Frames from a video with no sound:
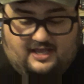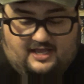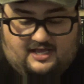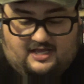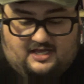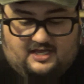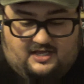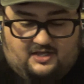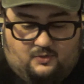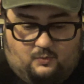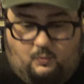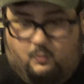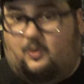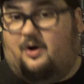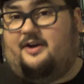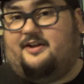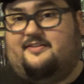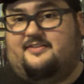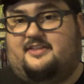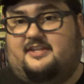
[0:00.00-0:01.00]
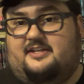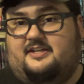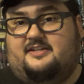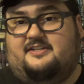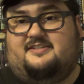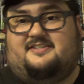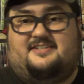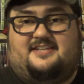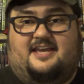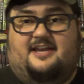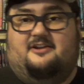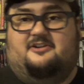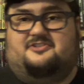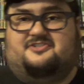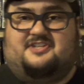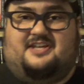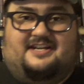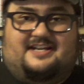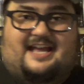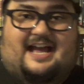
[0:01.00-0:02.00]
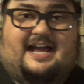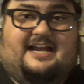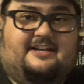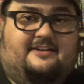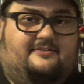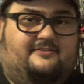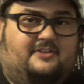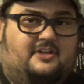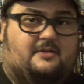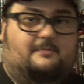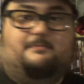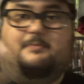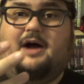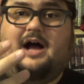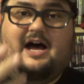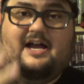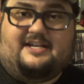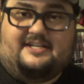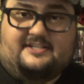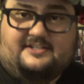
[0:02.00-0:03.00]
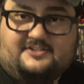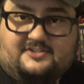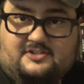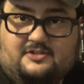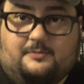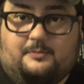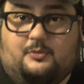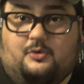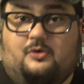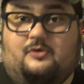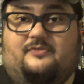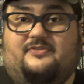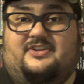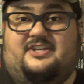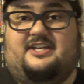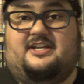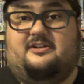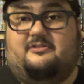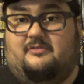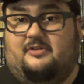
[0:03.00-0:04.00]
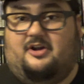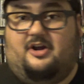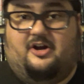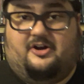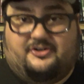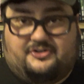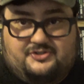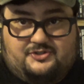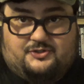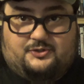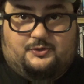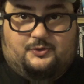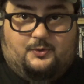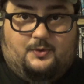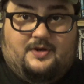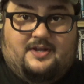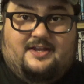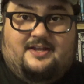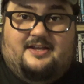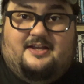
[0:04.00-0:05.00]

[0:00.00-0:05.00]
Uh, one of the scares that kind of embodies the movie in regards to